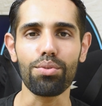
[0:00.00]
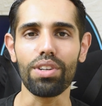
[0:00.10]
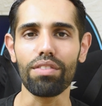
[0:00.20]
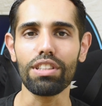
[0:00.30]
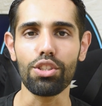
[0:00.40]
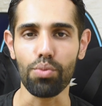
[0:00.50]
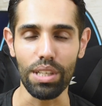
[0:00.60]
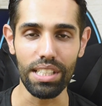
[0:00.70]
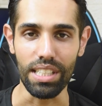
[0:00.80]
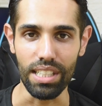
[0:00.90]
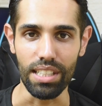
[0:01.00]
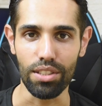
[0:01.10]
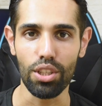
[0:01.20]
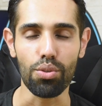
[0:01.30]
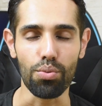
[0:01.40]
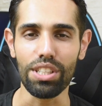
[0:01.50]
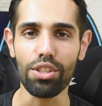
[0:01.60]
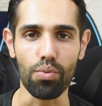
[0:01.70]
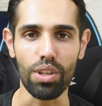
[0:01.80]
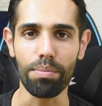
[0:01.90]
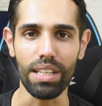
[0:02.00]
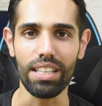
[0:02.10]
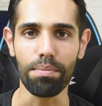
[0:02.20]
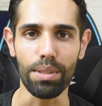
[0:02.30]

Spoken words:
took roughly 20 years to reach 1 billion